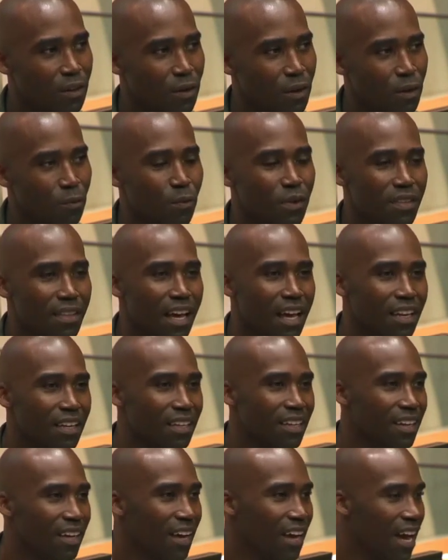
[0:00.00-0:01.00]
when
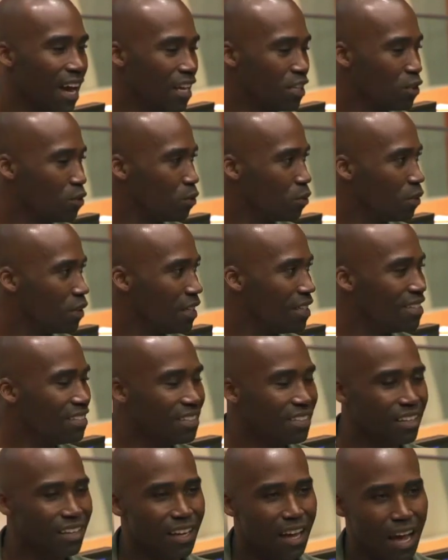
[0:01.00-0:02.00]
that actual
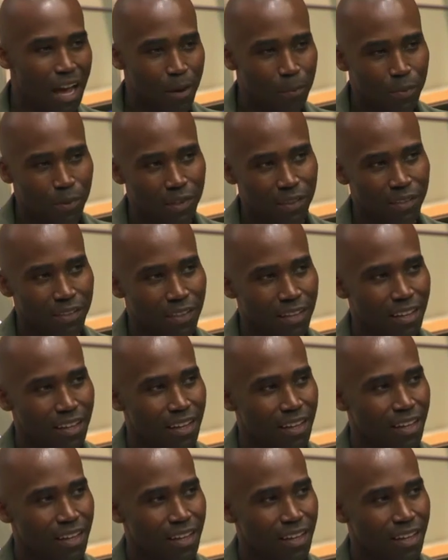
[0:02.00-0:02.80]
incident happened,